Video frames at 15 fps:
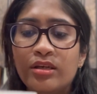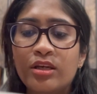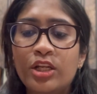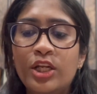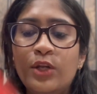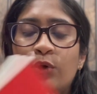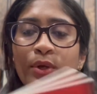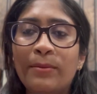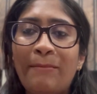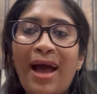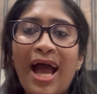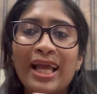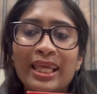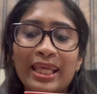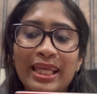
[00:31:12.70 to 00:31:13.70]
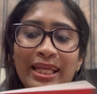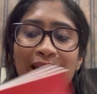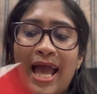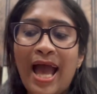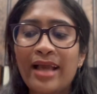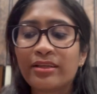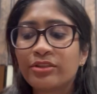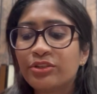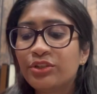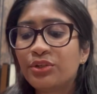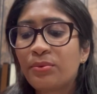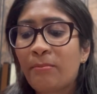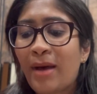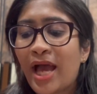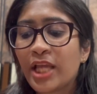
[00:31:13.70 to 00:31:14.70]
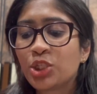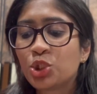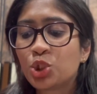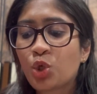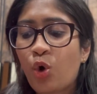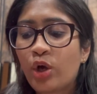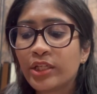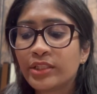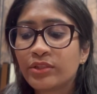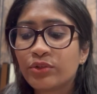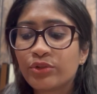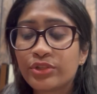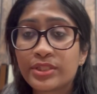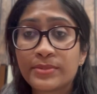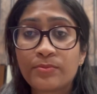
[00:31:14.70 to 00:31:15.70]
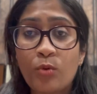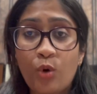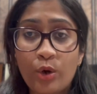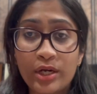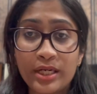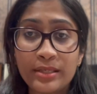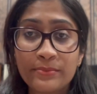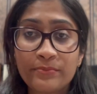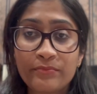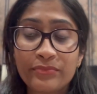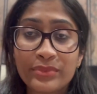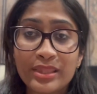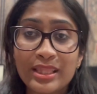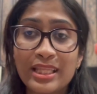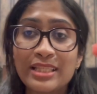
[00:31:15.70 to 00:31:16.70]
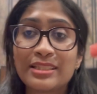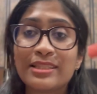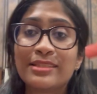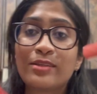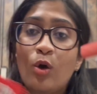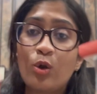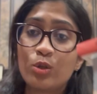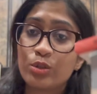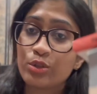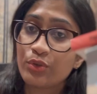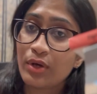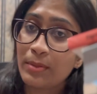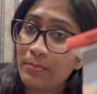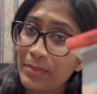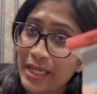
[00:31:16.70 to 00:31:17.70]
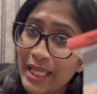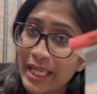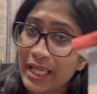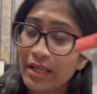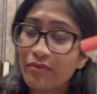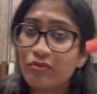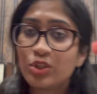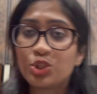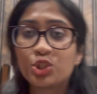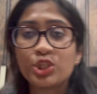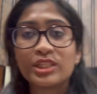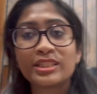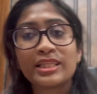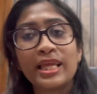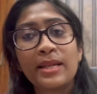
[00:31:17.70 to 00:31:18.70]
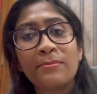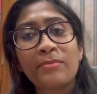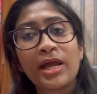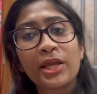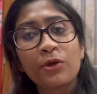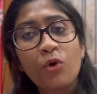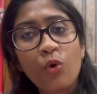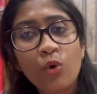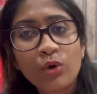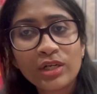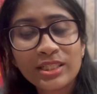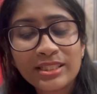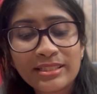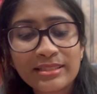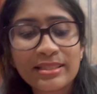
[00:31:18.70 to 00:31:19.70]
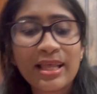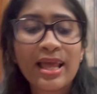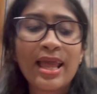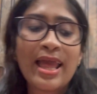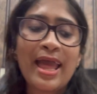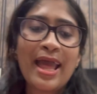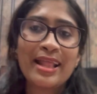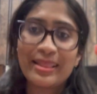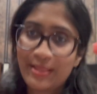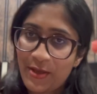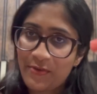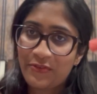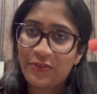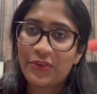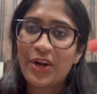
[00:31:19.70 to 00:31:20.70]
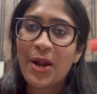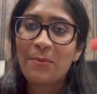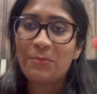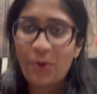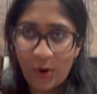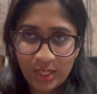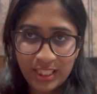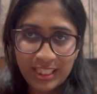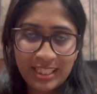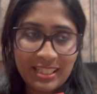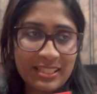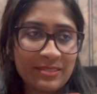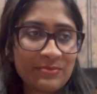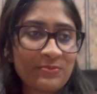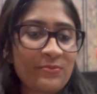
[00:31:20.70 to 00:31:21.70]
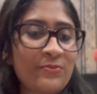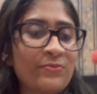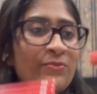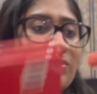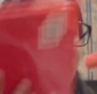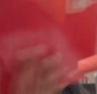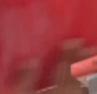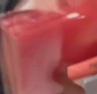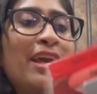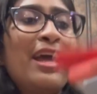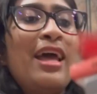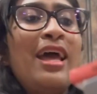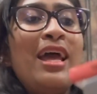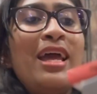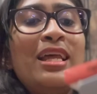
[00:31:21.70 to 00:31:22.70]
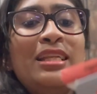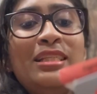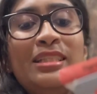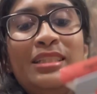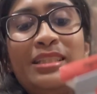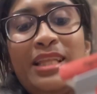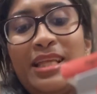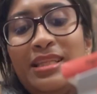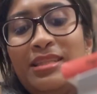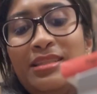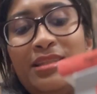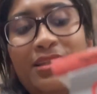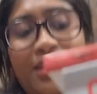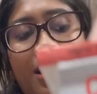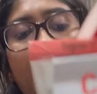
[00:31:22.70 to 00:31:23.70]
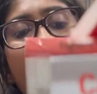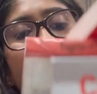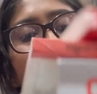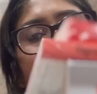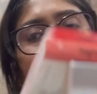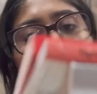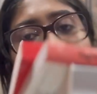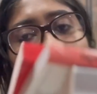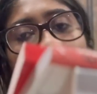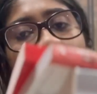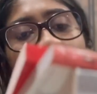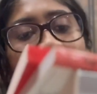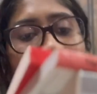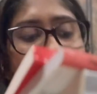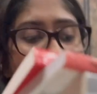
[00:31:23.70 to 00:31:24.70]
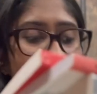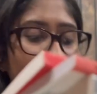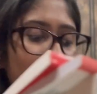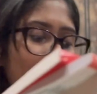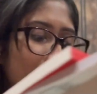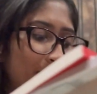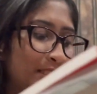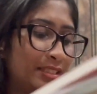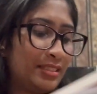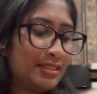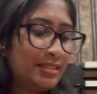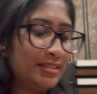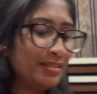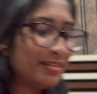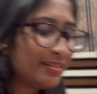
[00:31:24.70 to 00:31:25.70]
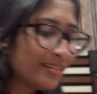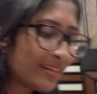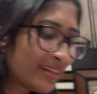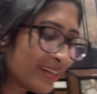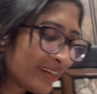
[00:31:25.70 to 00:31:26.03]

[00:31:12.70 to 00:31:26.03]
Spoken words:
Look Back in Anger by John Osborne. This is also a play which is in my course, and therefore I bought it. And then the last book is the